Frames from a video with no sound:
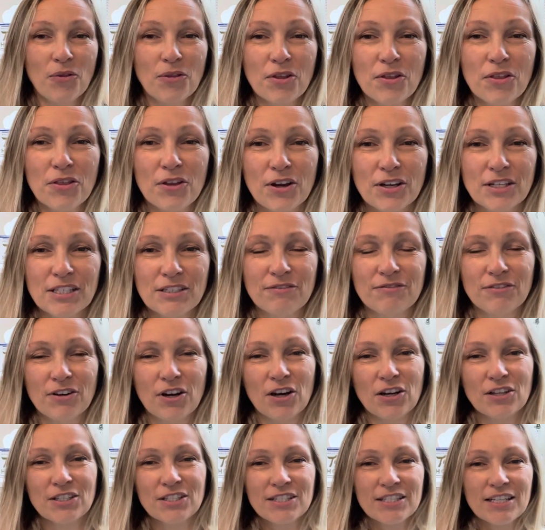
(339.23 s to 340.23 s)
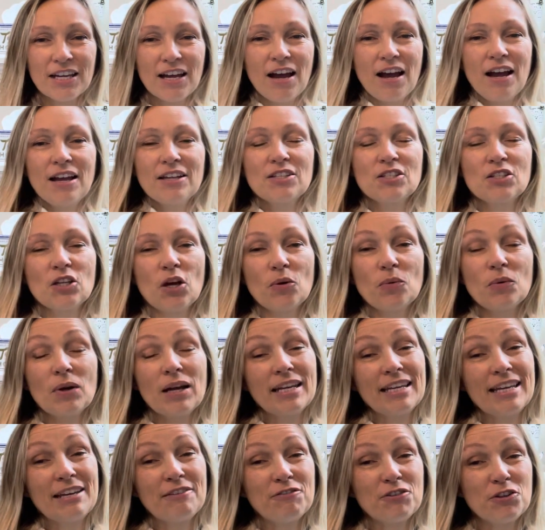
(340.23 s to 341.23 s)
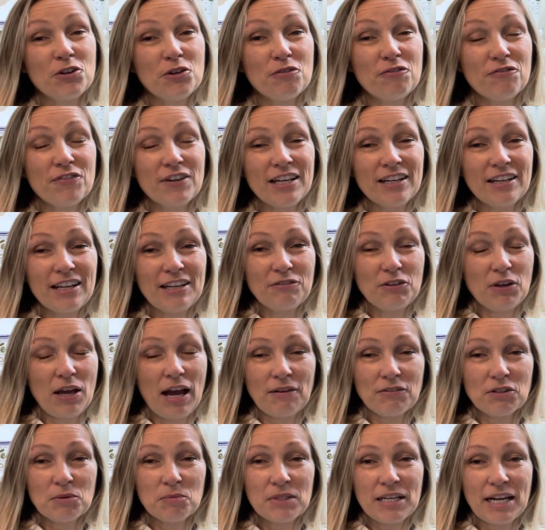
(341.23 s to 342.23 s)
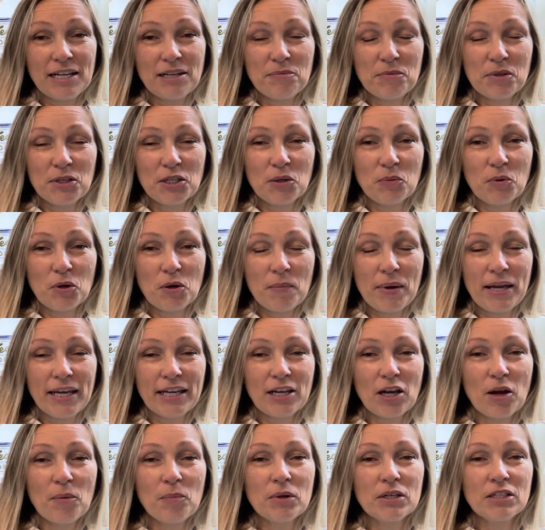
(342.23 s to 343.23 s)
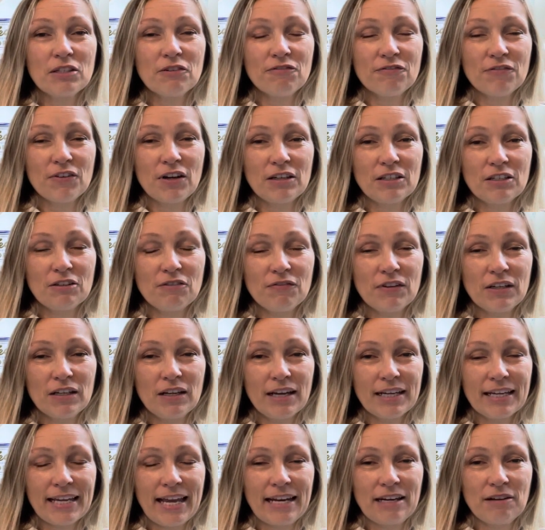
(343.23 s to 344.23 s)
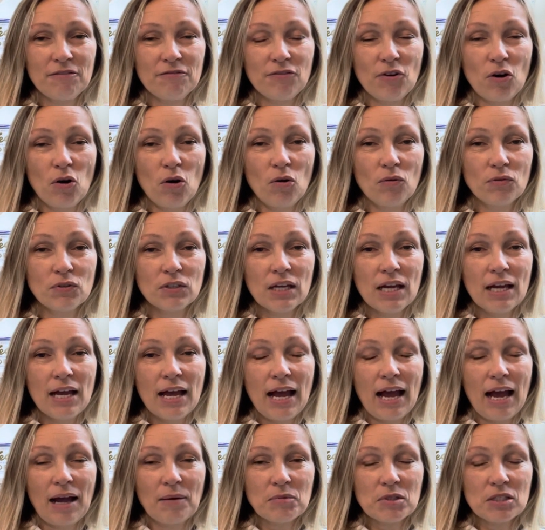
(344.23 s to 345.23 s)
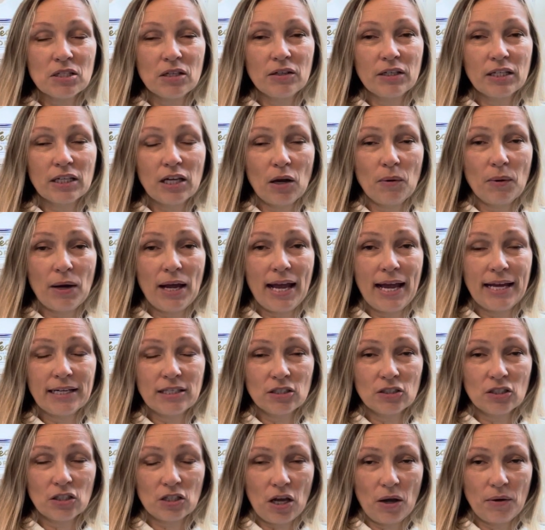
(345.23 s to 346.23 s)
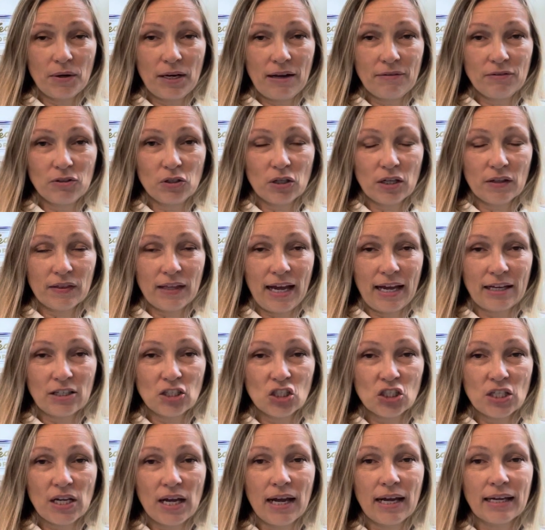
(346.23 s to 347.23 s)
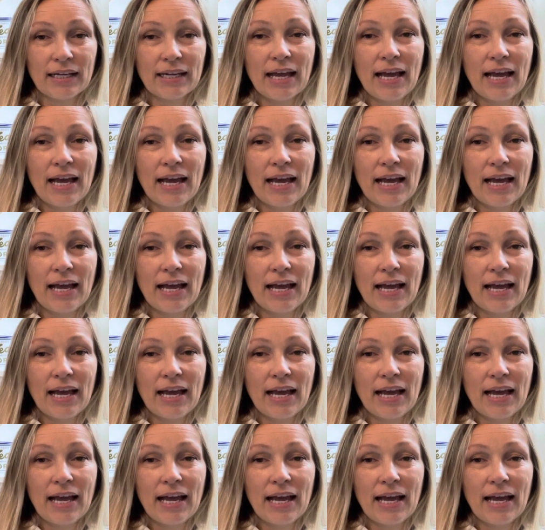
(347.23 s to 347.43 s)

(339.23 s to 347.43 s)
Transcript: the 31st. So if you have some denim that you want to make up and you feel like getting involved, absolutely go ahead, go and have a look at the hashtag